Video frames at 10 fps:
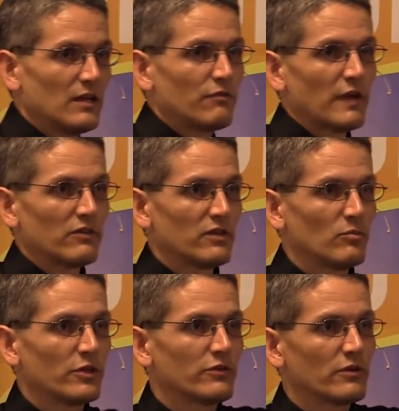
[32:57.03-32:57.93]
fasting
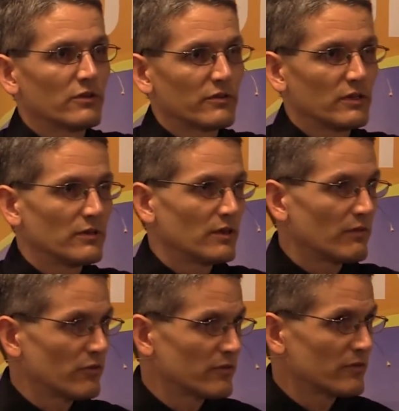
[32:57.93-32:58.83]
blood sugars
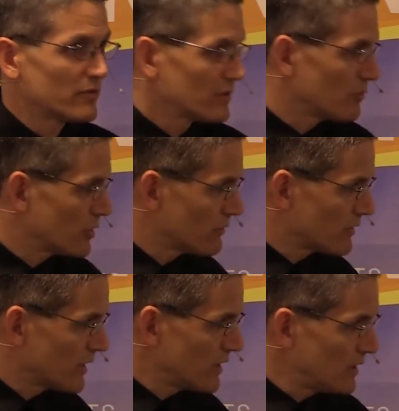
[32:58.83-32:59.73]
levels are still below
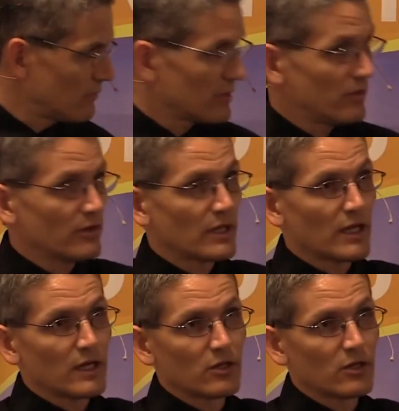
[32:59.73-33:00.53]
90. Well, you can add in